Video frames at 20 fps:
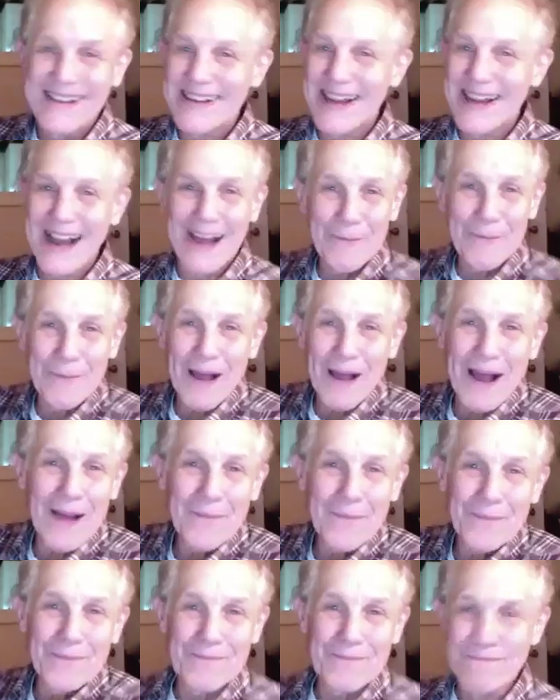I'm
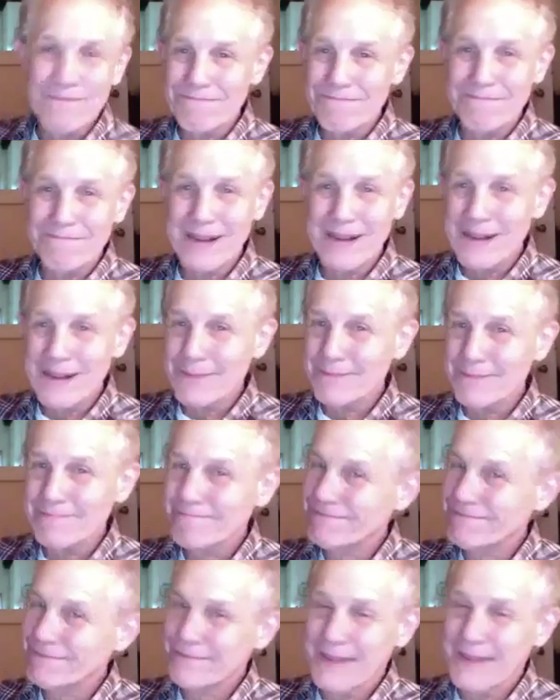out
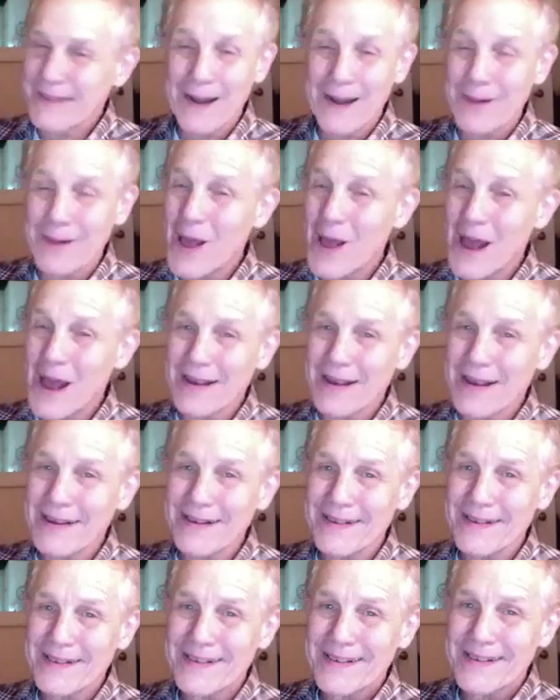of luck.
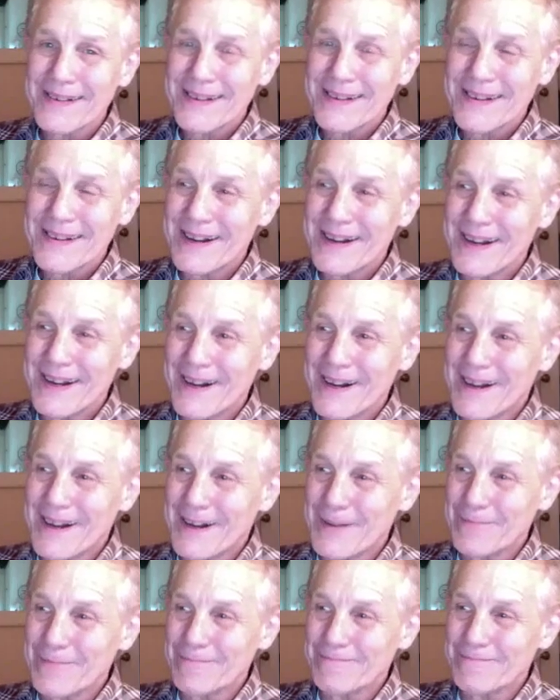
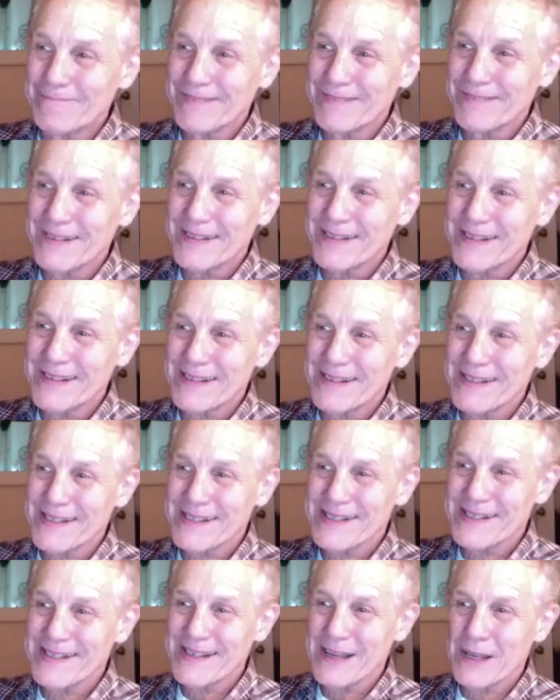And
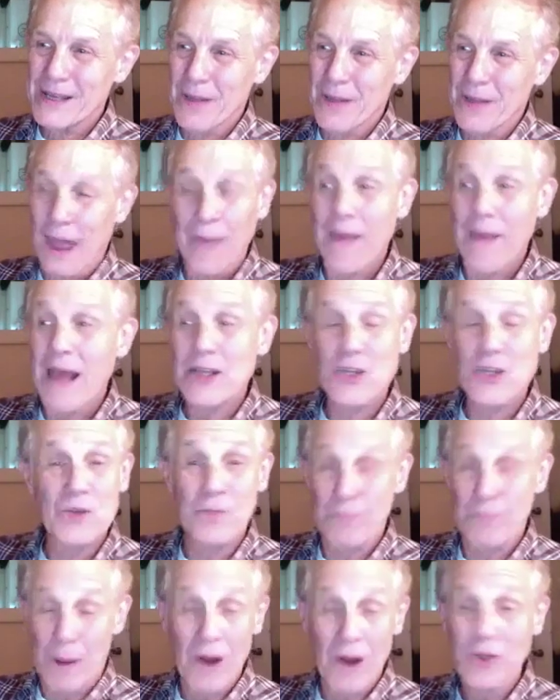that's
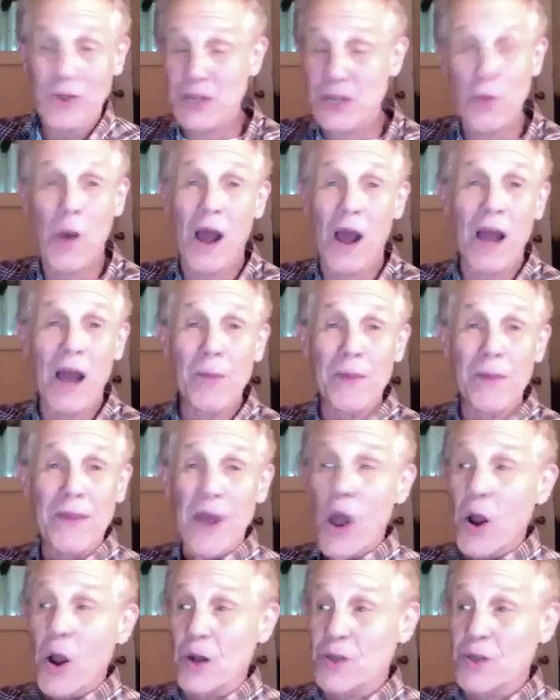partially why I'm in the
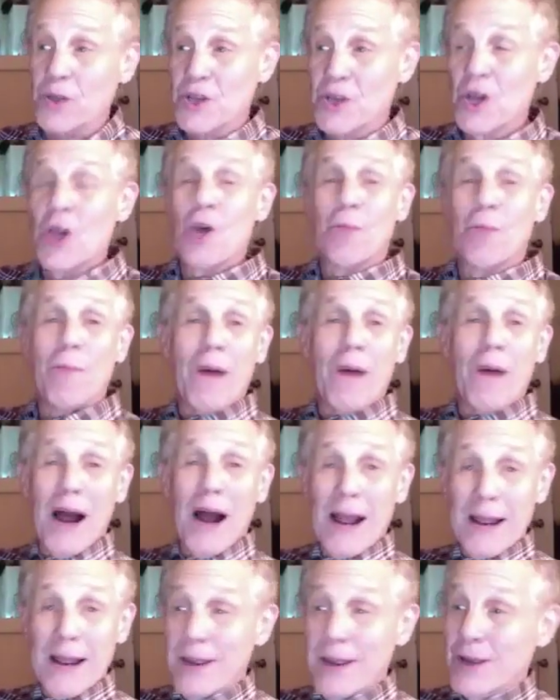arts.
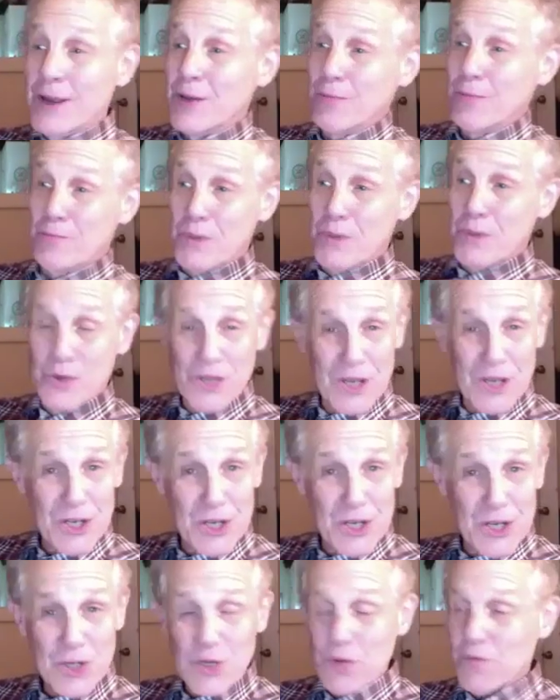My music
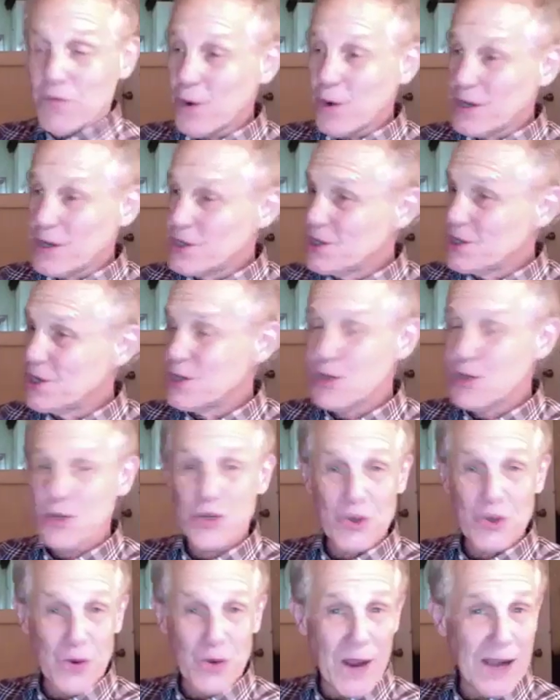teacher, voice teacher,
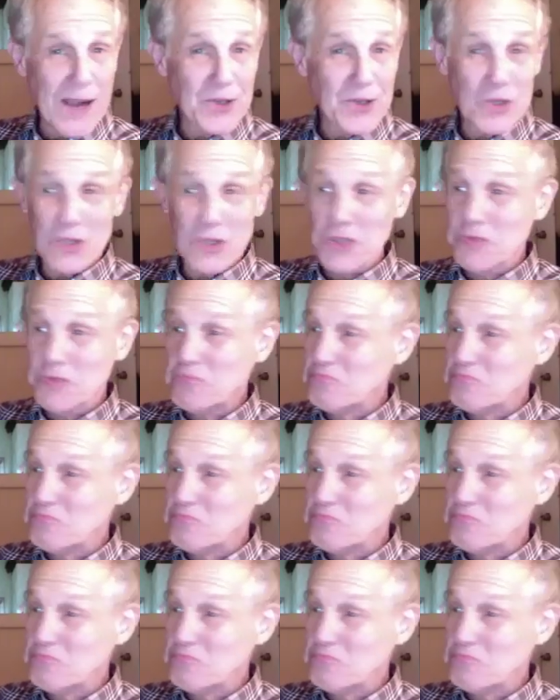director,